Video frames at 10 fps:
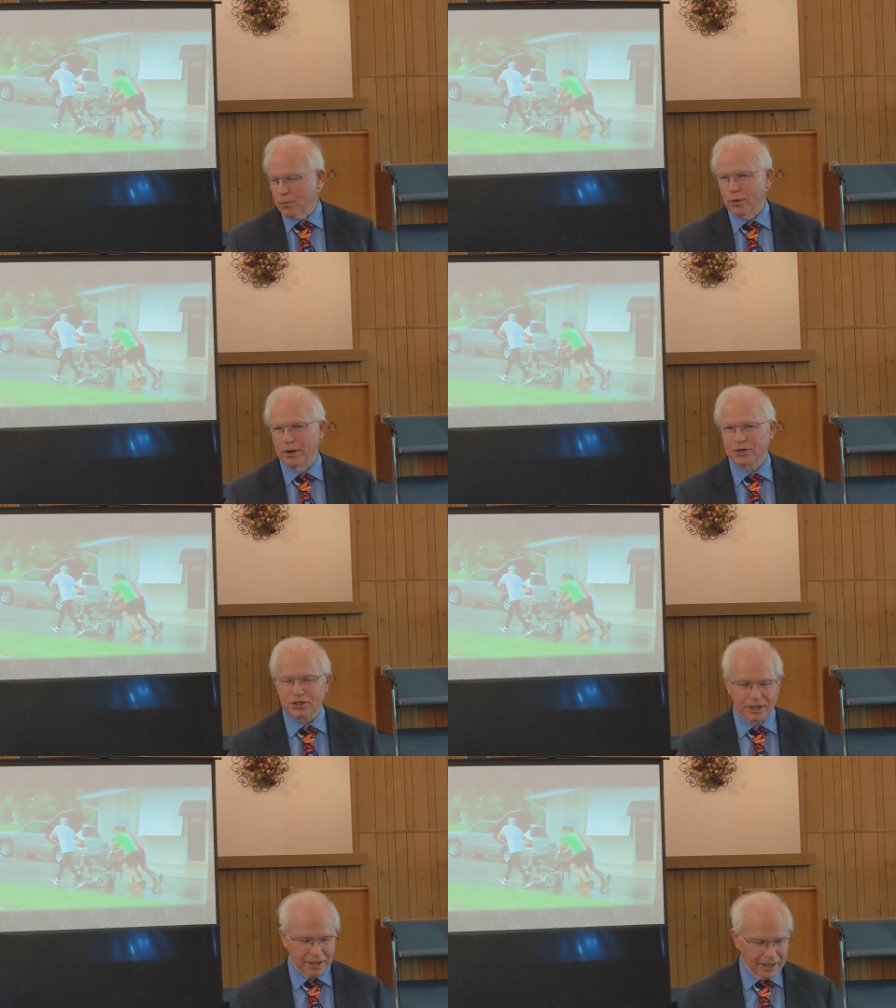it works
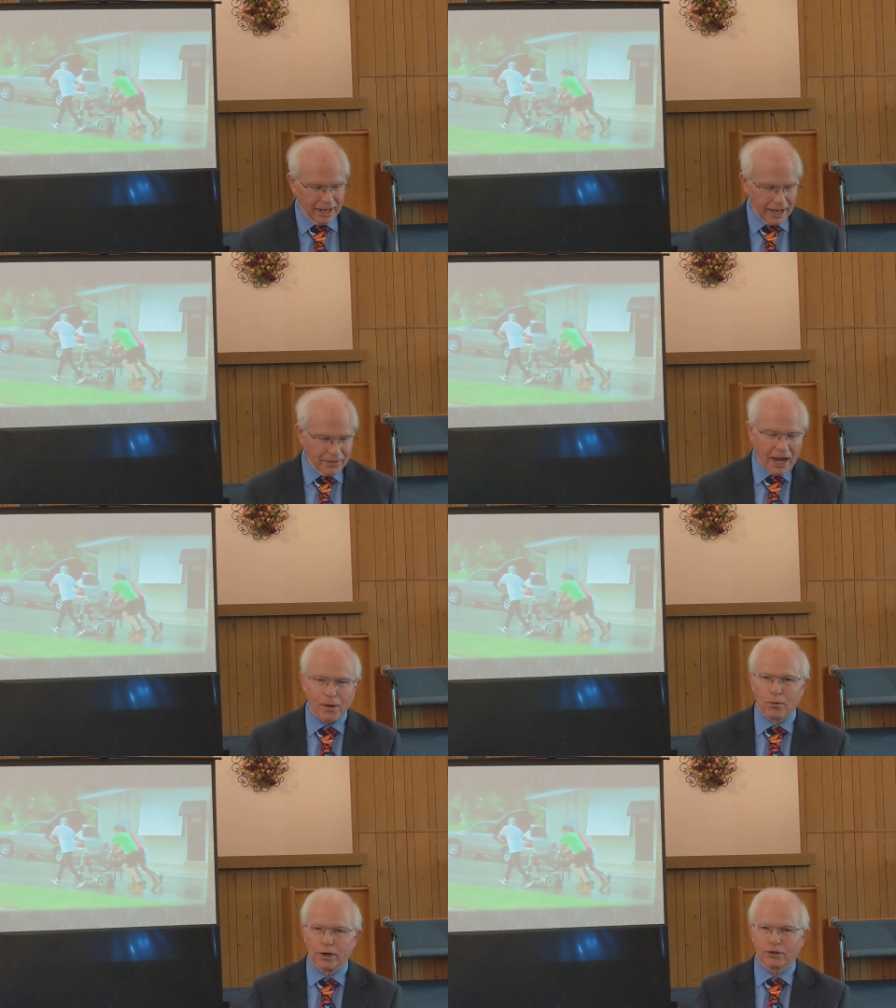and
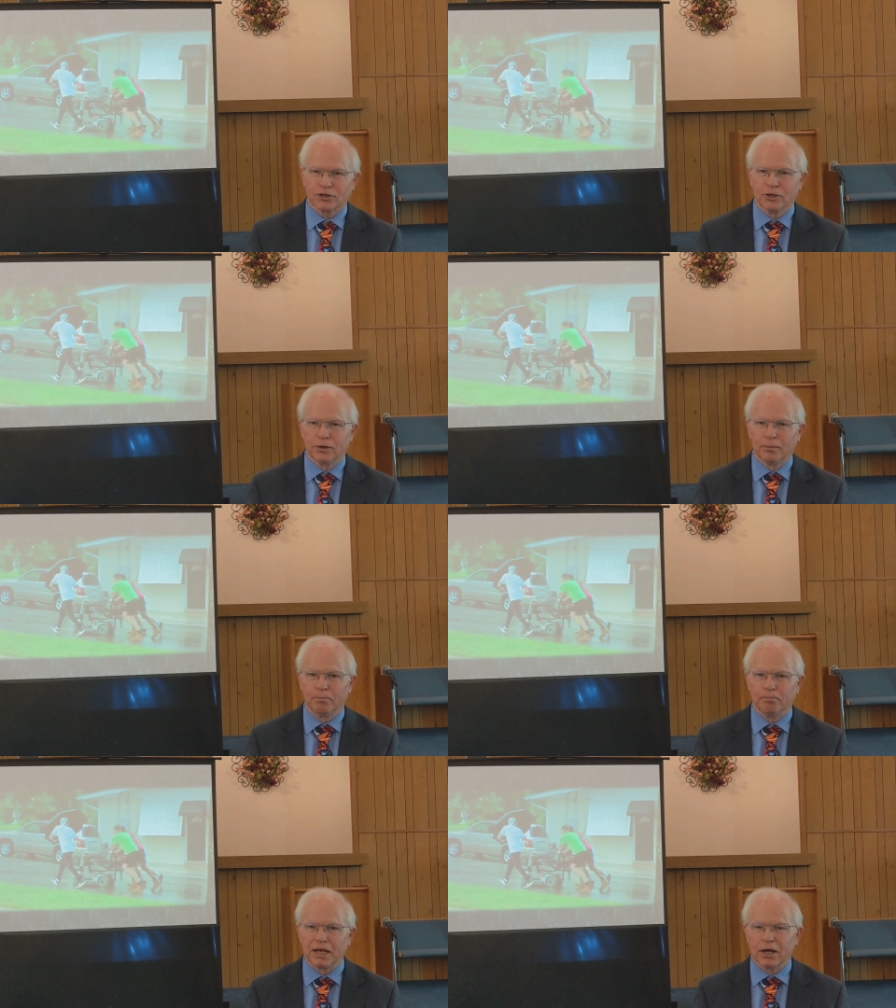that worked
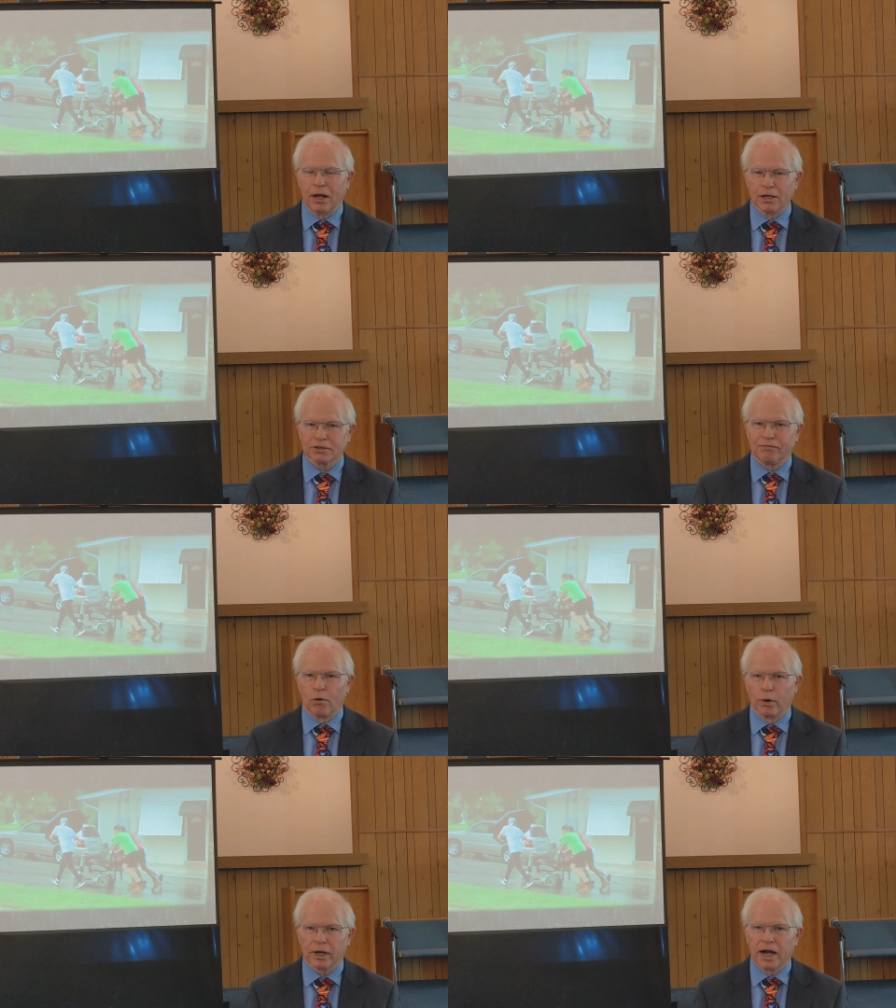too because
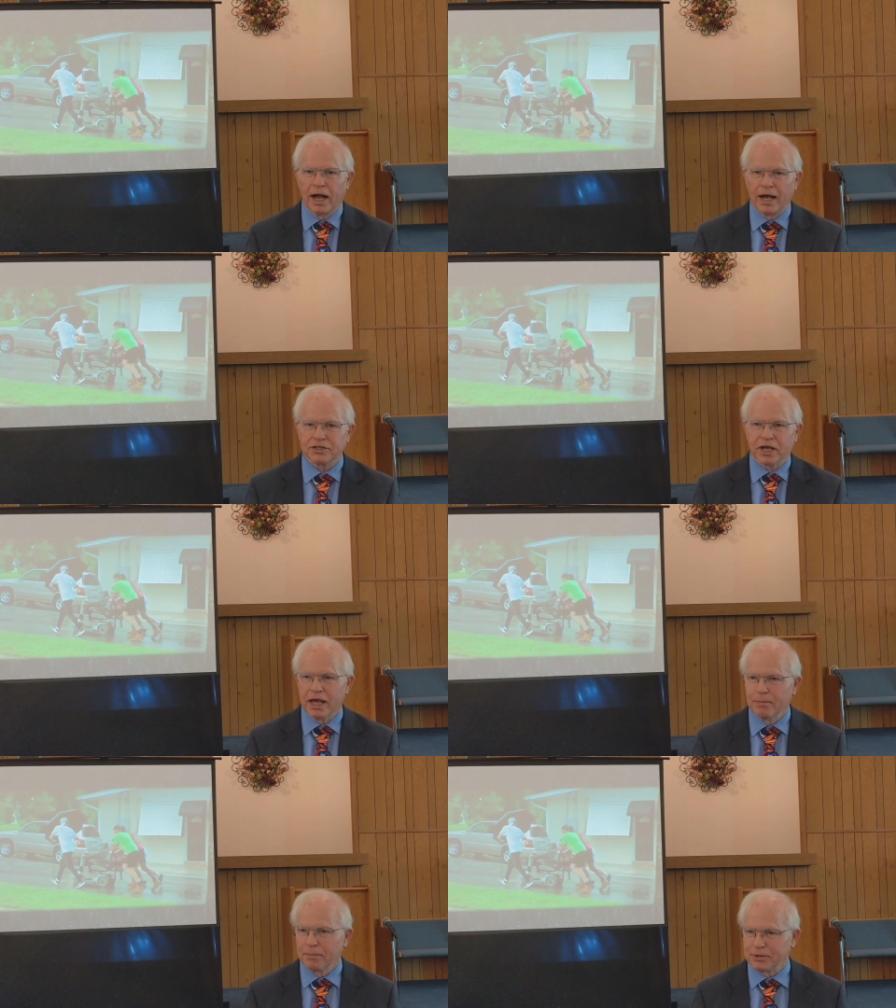four guys
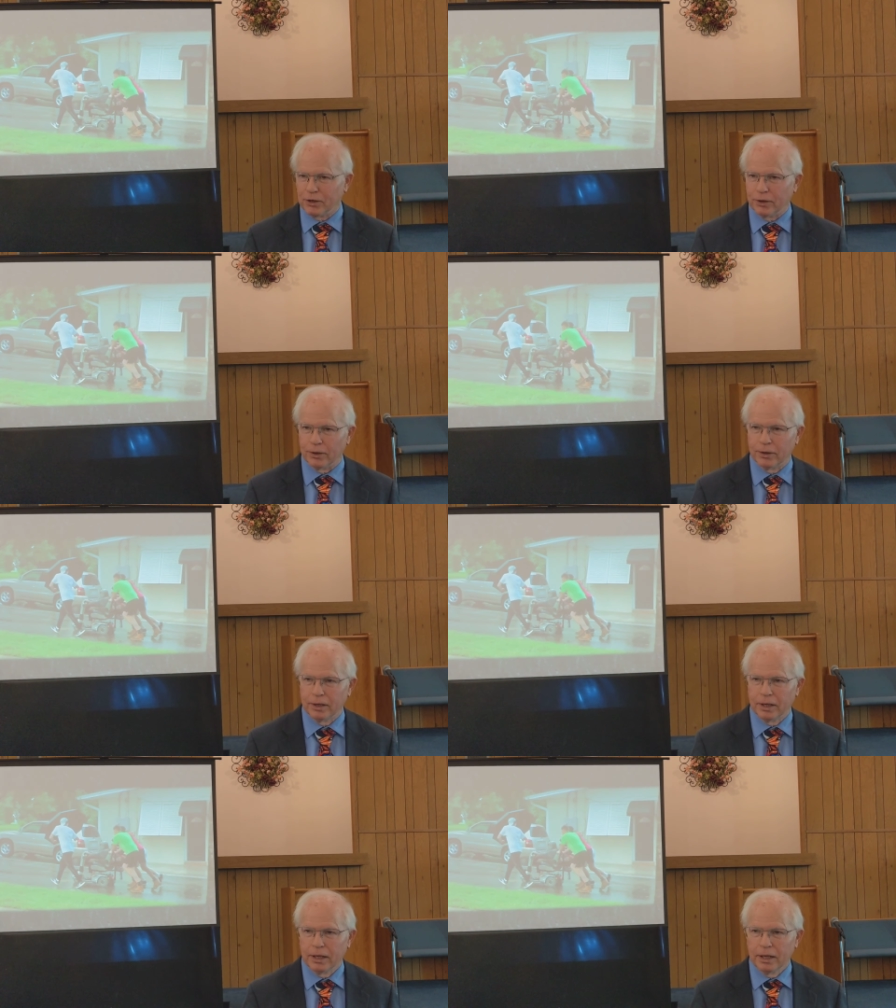came up to
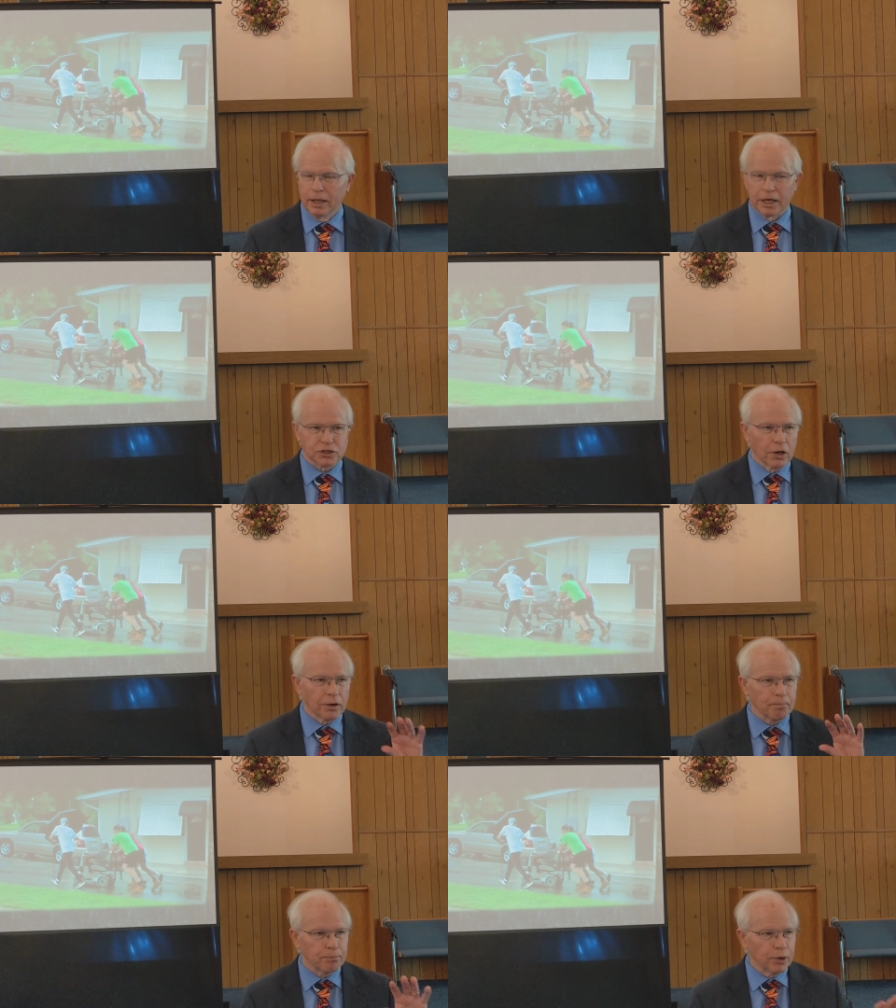her and
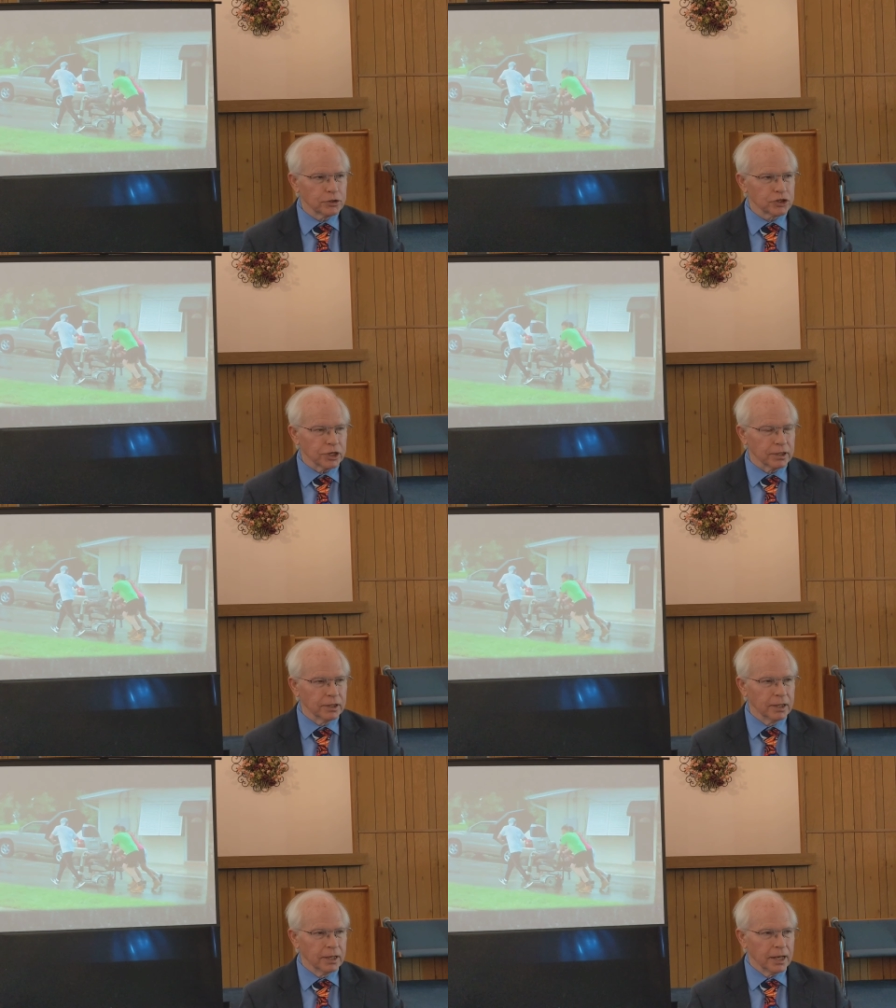started
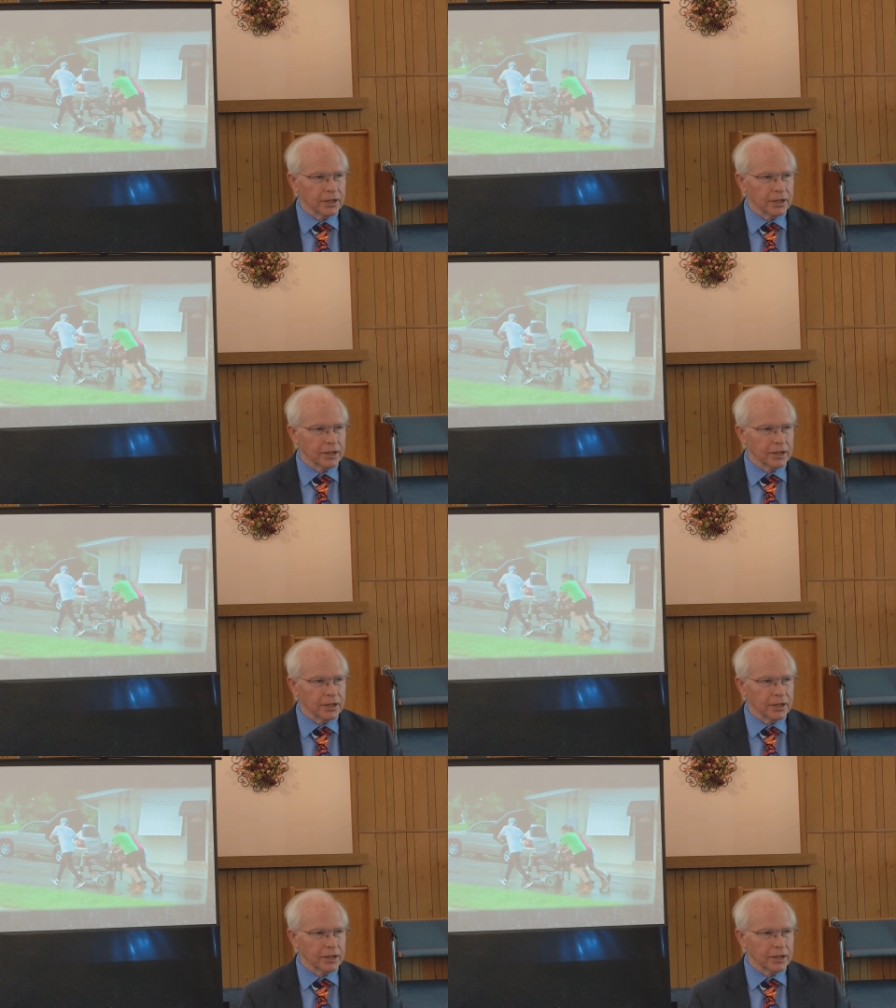pushing,